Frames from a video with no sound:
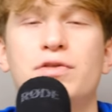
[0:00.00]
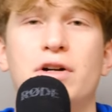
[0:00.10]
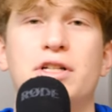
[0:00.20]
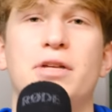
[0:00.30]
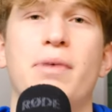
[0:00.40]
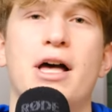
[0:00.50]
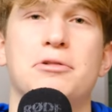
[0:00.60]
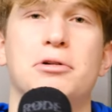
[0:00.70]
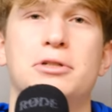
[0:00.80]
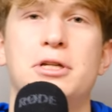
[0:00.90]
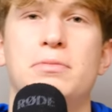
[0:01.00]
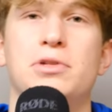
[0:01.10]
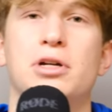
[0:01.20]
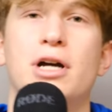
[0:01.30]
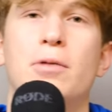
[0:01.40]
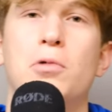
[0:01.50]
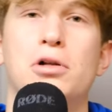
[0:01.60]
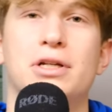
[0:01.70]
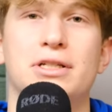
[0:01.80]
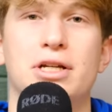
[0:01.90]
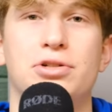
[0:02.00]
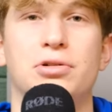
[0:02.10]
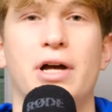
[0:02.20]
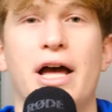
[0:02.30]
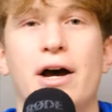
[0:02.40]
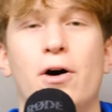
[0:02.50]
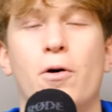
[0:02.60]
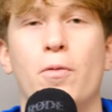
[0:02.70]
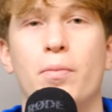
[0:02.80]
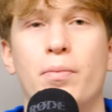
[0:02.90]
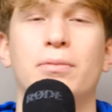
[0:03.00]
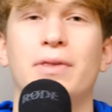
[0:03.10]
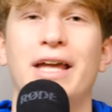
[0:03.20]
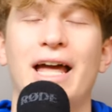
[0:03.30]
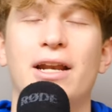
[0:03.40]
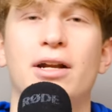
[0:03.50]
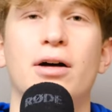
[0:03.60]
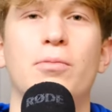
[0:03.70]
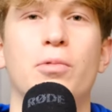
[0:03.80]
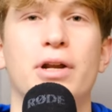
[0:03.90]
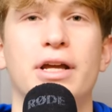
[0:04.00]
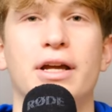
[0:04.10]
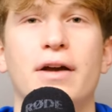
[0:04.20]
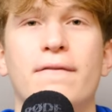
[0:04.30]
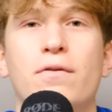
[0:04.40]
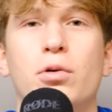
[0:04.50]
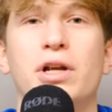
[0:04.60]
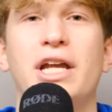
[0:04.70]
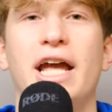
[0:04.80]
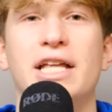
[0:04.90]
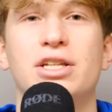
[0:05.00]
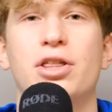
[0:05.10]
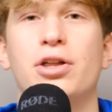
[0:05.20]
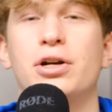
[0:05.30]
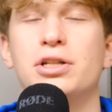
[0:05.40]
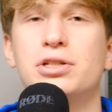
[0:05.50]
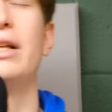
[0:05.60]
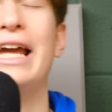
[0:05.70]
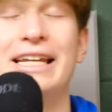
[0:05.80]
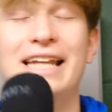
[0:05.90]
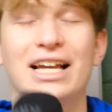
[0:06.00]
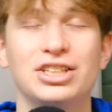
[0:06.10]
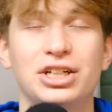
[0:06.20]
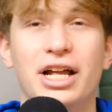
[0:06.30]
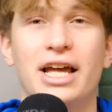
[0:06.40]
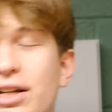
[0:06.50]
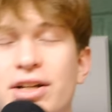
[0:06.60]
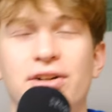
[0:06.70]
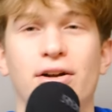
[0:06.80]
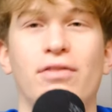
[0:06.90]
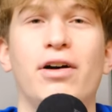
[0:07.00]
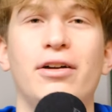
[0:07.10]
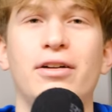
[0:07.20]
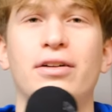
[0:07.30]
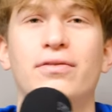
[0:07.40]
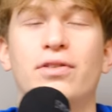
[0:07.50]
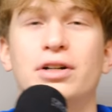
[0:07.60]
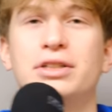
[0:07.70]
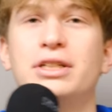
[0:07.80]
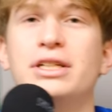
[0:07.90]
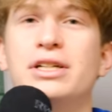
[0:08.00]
varsity basketball team took on Wall Lake Central at home. They ended up winning 48-32. And yesterday, your Novi varsity